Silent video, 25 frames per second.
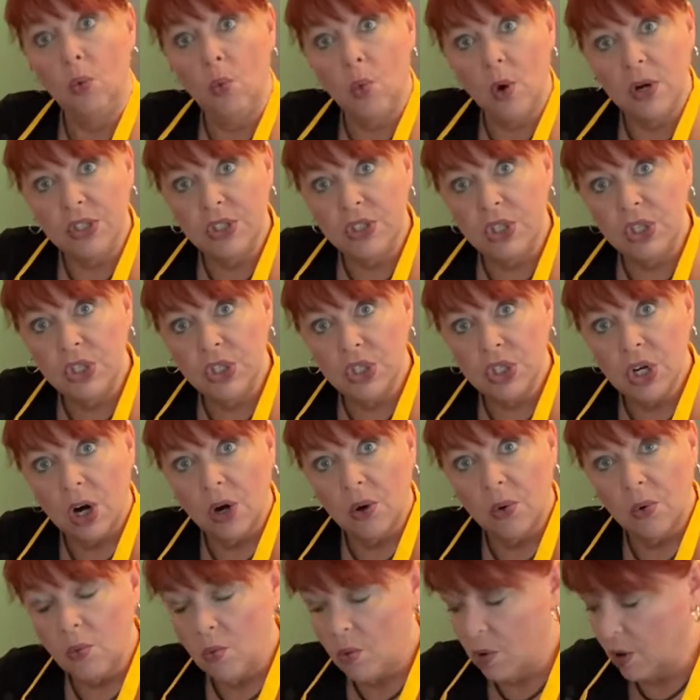Once you
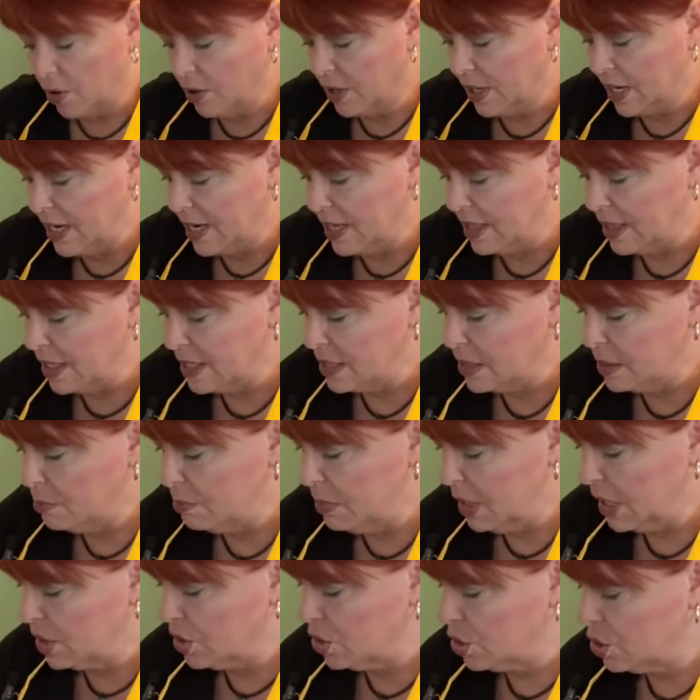start working this
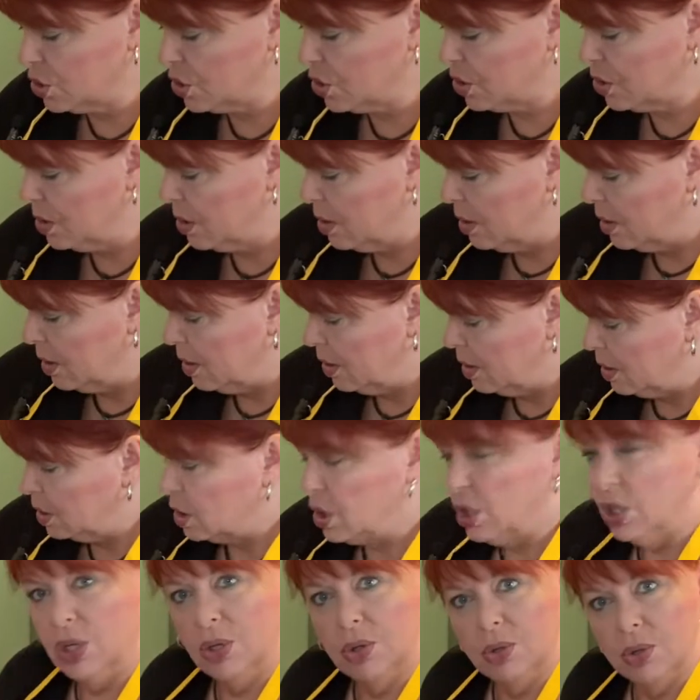mixture,
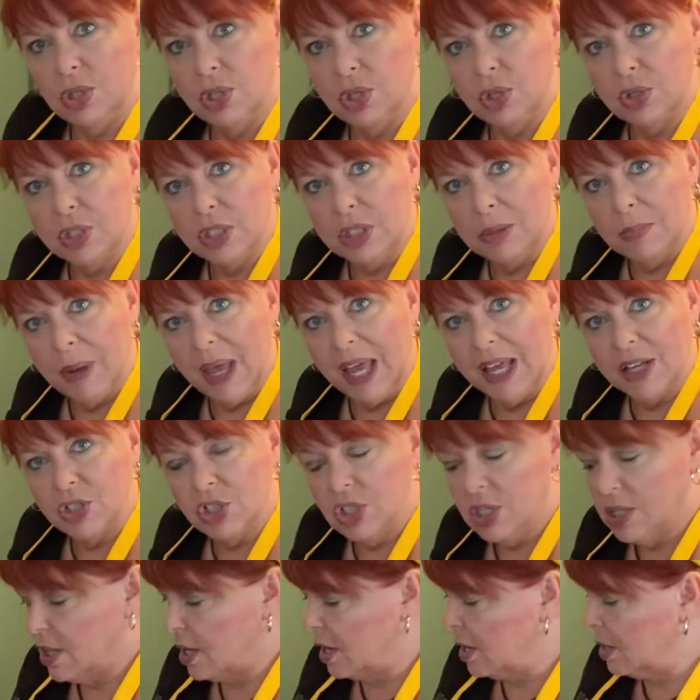use your
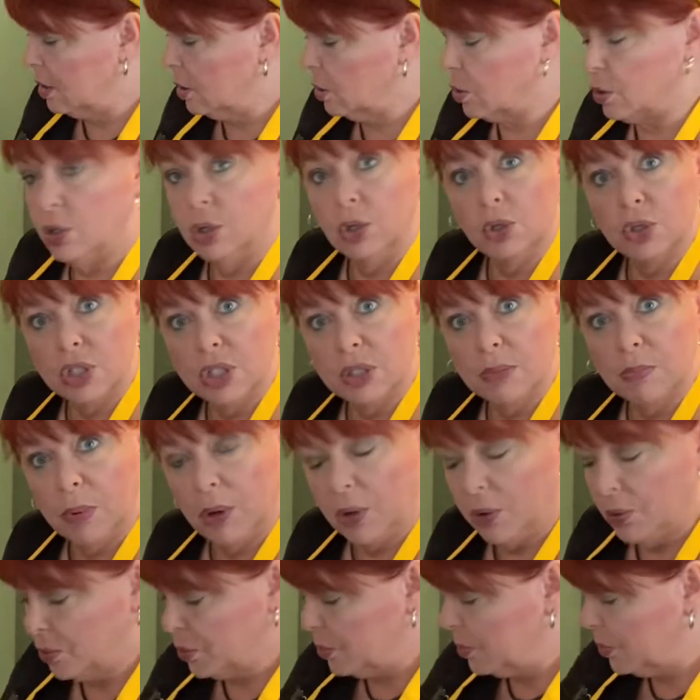spatula or your
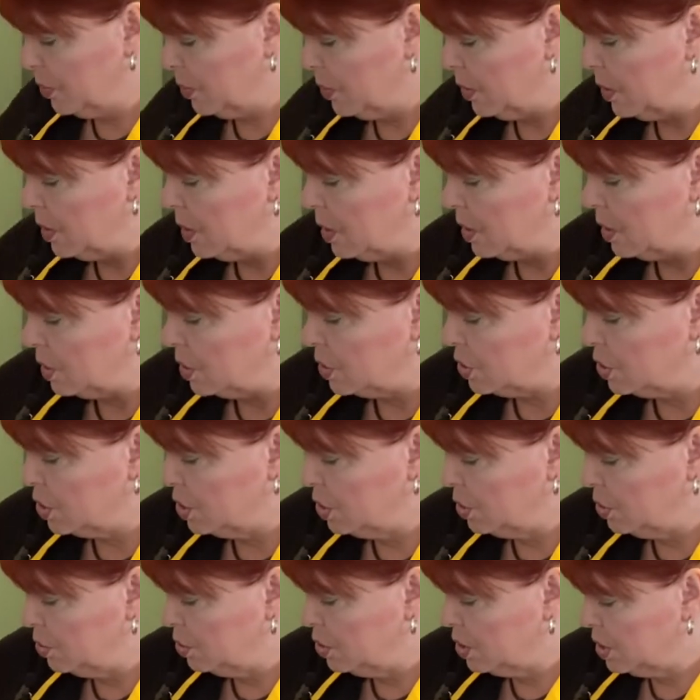spurtle
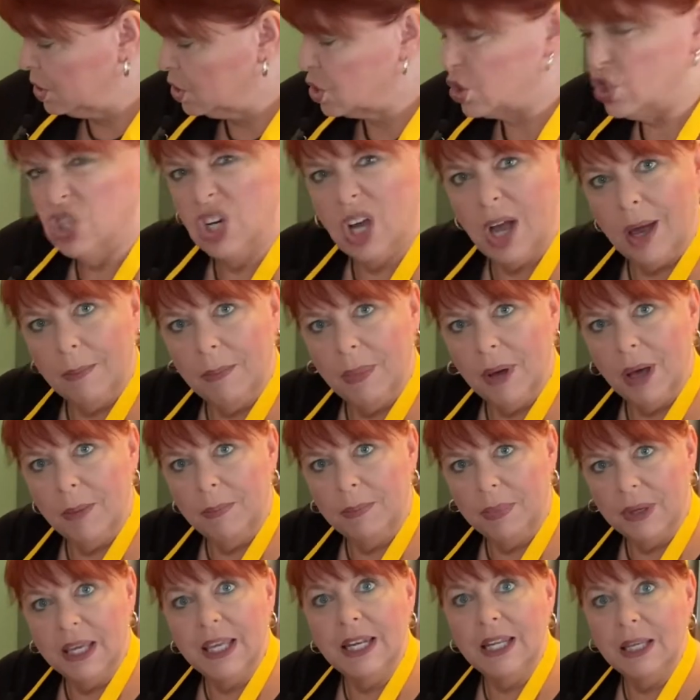to just chop
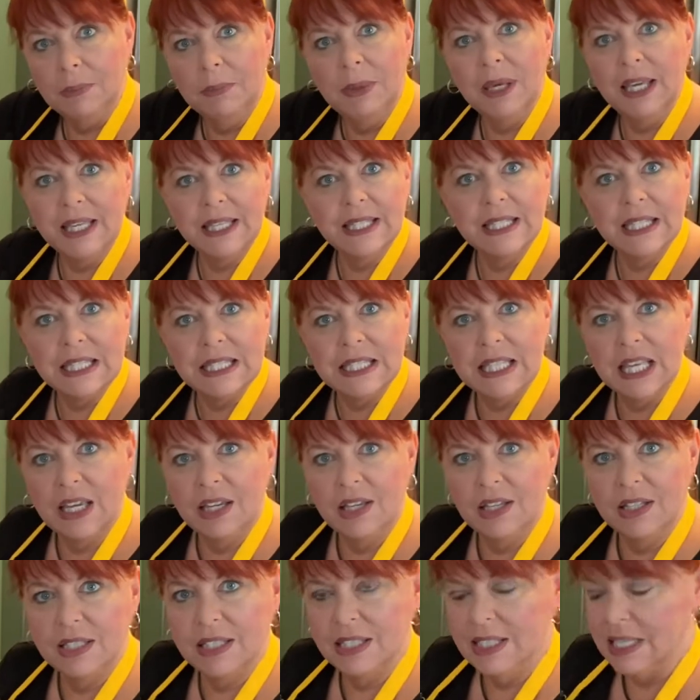up any pieces
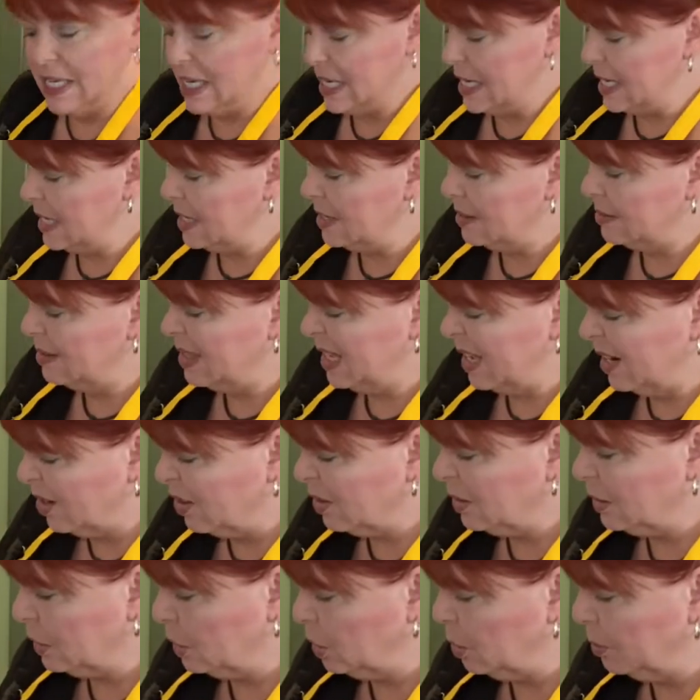that you see that
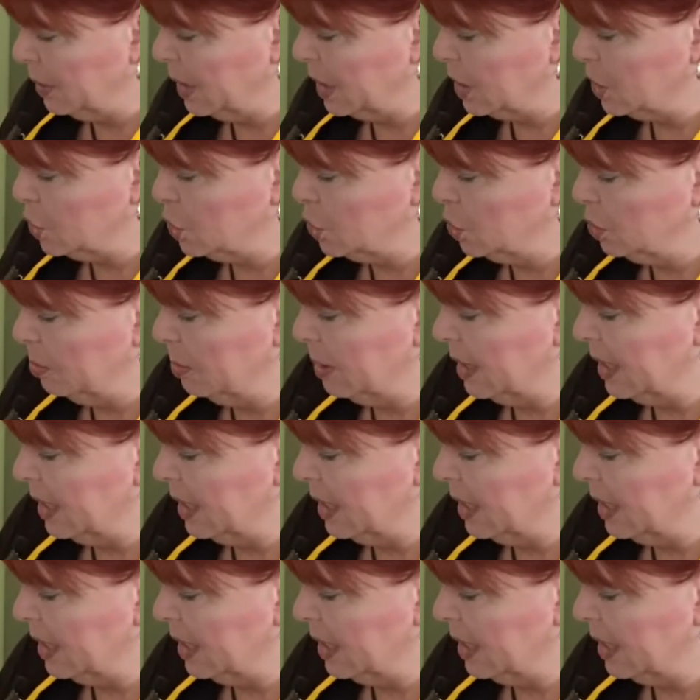are a little bit too